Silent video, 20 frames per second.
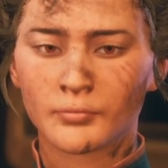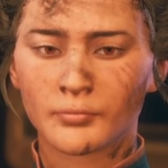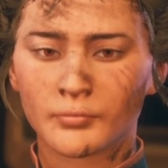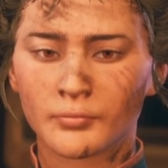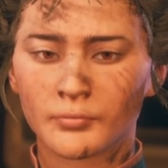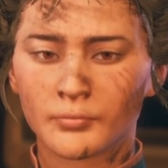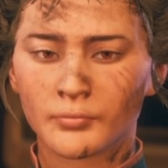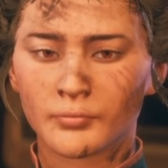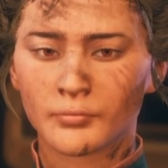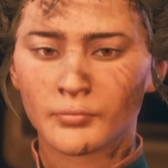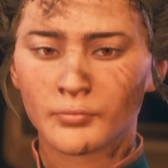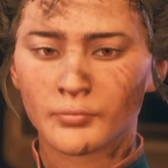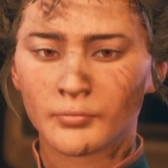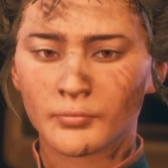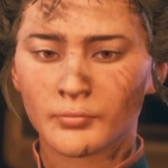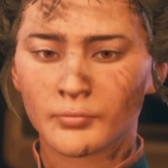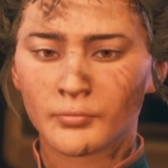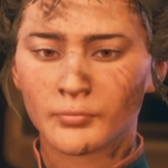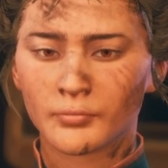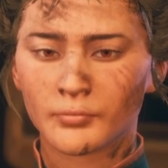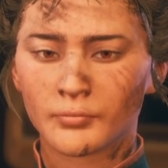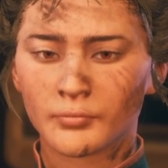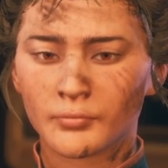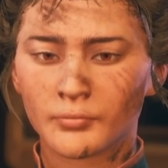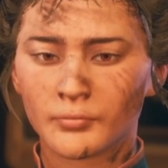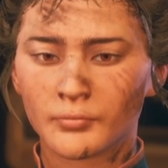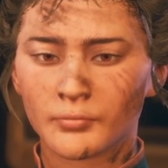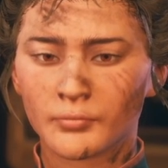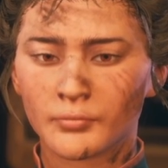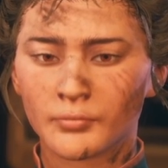How do I keep the board at
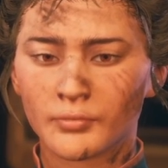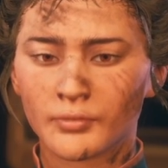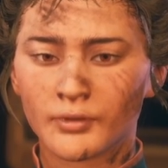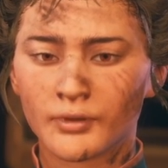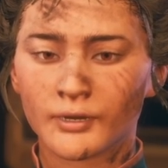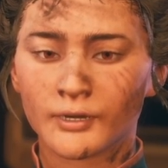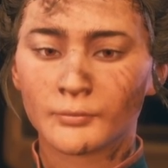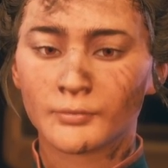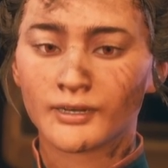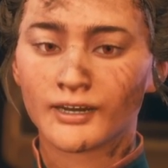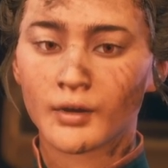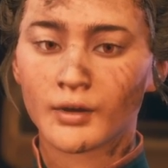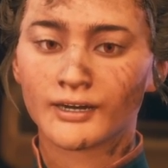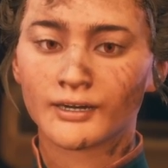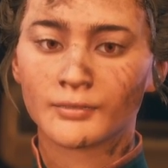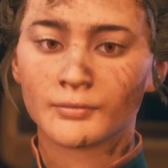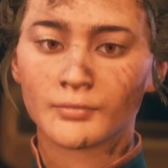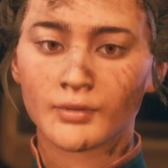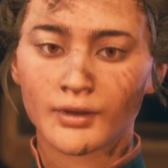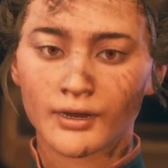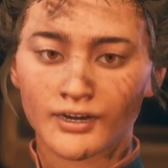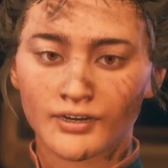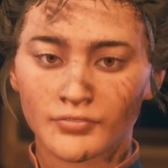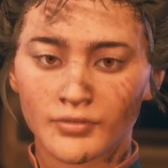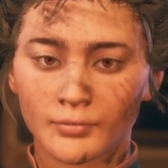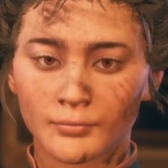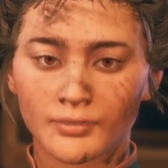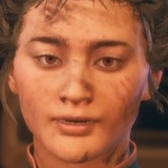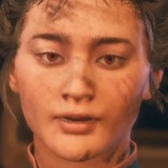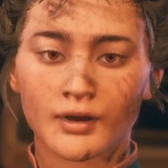a safe distance, though? I
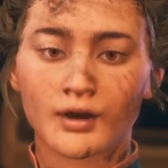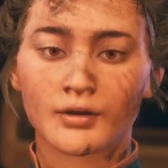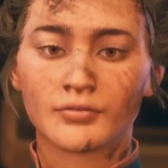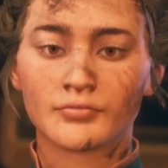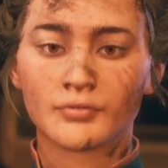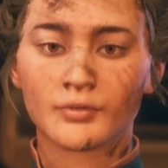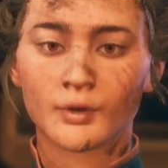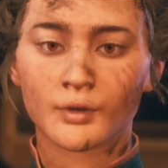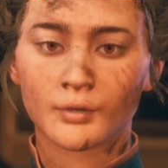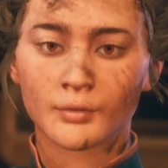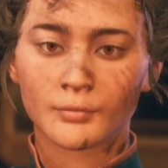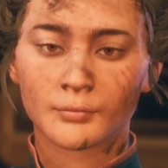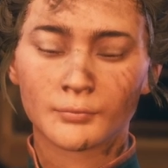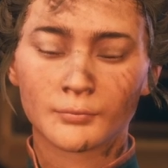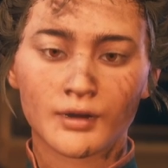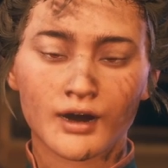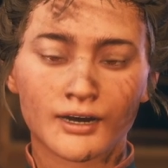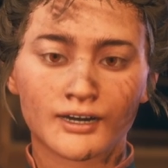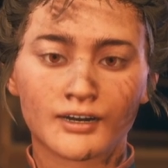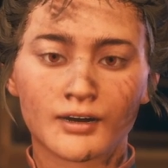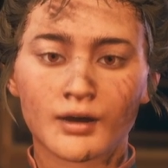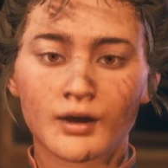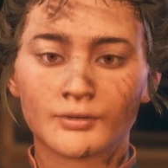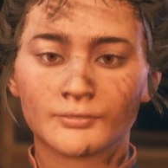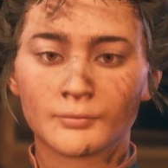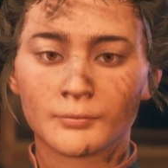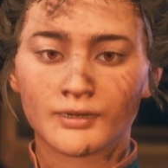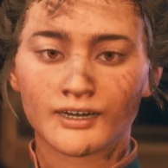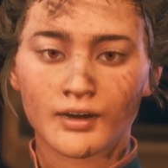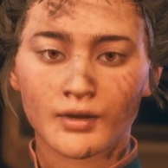have something to offer, but I can
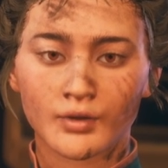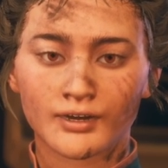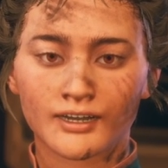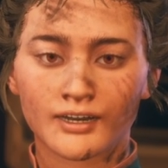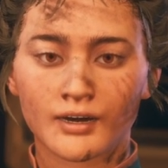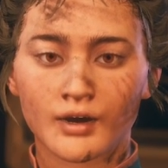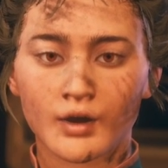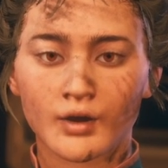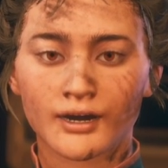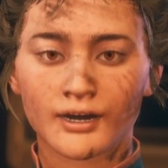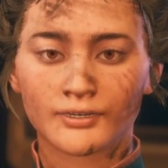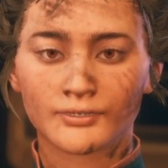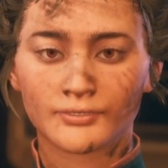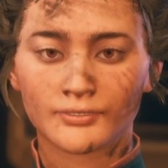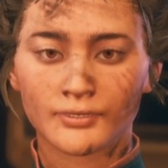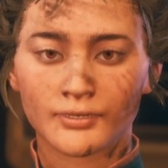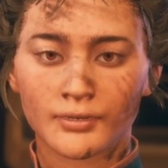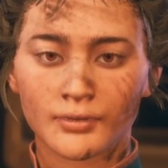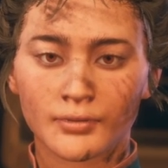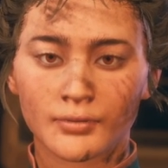also be a real hard ass.